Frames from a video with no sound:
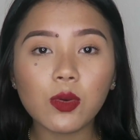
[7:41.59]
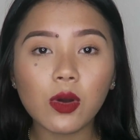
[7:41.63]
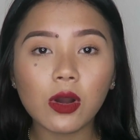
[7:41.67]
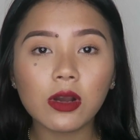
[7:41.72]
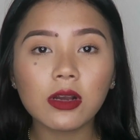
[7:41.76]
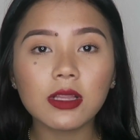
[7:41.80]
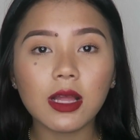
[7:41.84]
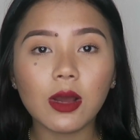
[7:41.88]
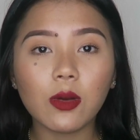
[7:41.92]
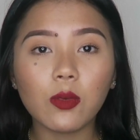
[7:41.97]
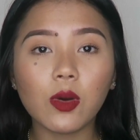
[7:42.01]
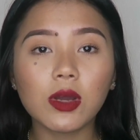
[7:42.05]

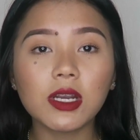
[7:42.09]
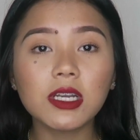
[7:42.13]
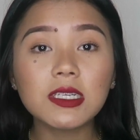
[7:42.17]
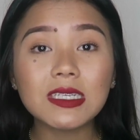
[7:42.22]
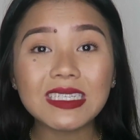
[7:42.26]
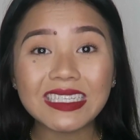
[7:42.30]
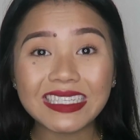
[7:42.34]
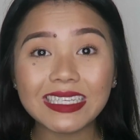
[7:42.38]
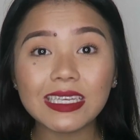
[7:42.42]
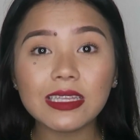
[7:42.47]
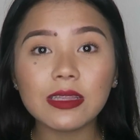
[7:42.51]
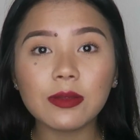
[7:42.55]
Wangyal wanted
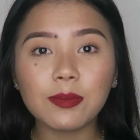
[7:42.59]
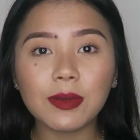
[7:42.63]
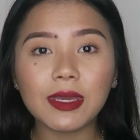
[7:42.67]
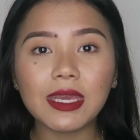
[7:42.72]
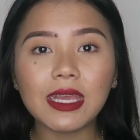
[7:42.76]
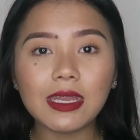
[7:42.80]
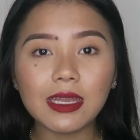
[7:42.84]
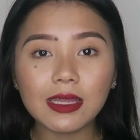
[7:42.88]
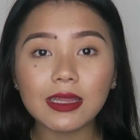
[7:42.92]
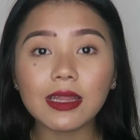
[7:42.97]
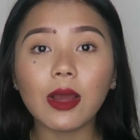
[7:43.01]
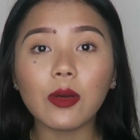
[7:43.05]
to see the
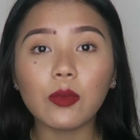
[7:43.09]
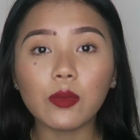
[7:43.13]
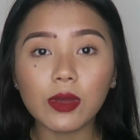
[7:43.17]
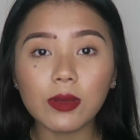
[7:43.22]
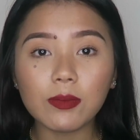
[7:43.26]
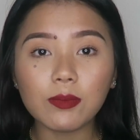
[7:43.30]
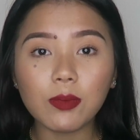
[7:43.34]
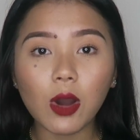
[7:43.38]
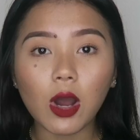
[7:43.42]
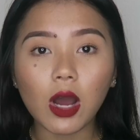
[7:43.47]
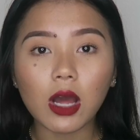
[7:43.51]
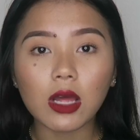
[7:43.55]
bikini that
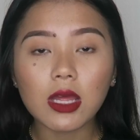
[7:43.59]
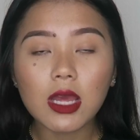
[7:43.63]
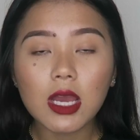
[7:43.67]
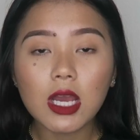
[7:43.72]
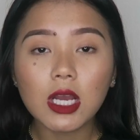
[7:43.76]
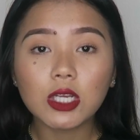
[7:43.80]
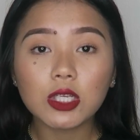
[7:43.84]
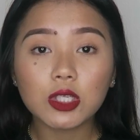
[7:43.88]
we bought.